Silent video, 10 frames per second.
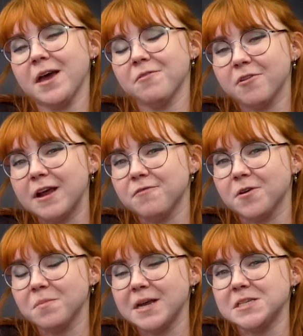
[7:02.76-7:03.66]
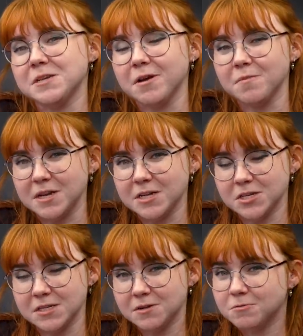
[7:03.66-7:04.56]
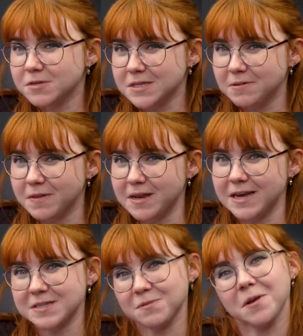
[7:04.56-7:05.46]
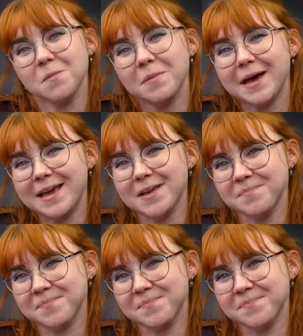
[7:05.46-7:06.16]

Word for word: you have great fun painting your own miniatures. We'll see you in the next one. Bye!